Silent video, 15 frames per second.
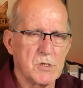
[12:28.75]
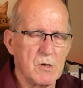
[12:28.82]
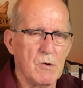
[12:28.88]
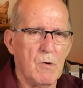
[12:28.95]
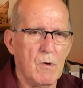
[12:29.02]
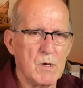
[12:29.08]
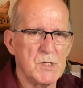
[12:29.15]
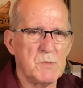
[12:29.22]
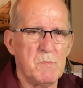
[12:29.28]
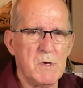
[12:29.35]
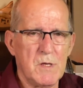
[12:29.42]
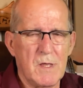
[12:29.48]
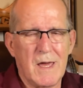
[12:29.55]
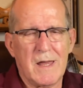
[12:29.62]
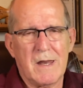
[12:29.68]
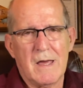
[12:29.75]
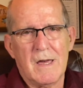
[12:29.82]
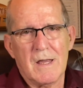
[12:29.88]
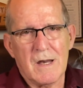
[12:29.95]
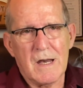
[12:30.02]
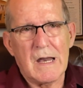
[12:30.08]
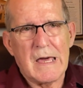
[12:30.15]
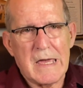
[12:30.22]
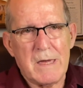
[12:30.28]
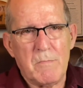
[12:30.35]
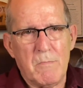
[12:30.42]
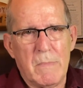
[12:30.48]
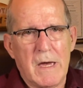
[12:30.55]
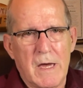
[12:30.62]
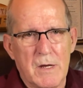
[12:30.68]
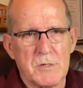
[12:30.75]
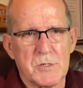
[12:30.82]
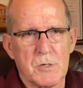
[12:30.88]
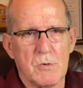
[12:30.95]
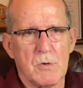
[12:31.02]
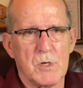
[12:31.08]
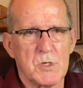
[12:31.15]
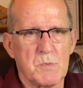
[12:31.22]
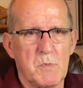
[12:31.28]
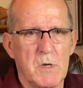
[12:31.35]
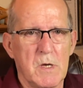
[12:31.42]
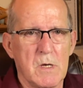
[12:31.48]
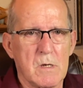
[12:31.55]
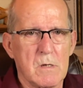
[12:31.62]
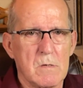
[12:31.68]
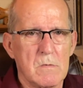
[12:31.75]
There will always be that lame man, so to speak.